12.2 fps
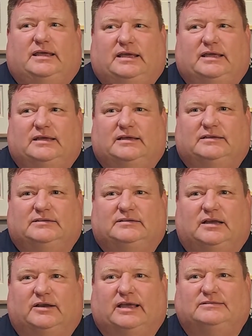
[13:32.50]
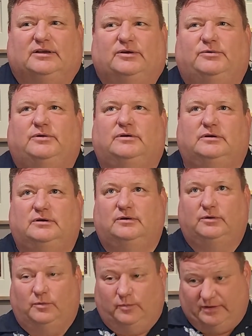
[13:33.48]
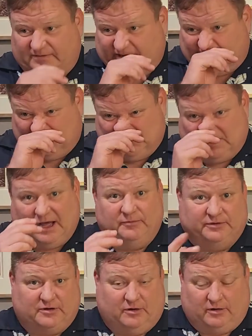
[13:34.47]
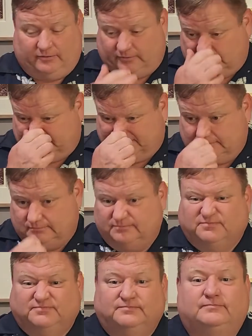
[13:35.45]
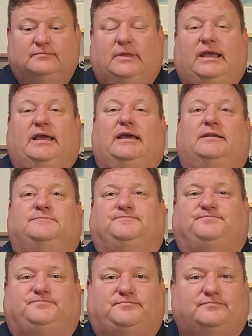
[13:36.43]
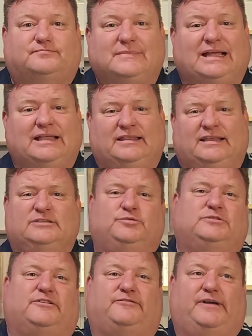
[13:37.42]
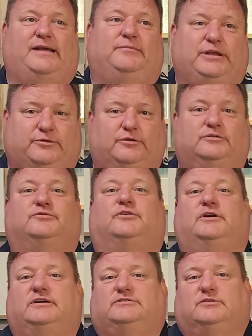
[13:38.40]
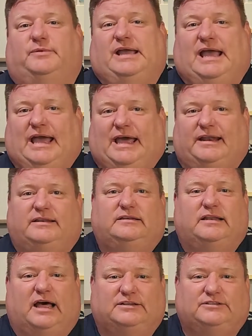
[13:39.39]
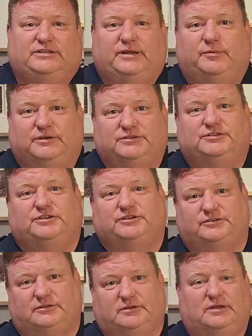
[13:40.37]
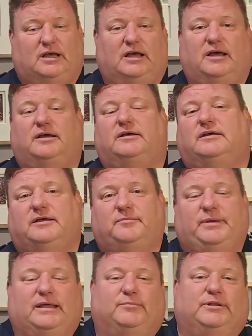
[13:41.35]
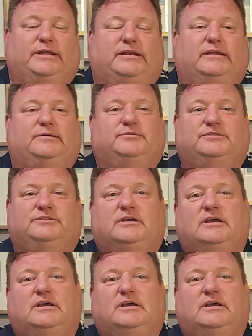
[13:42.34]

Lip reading: is, okay, so we've done a whole lot with Carnival, and this was a family cruise for us. So we had it wasn't just me and Melinda. It was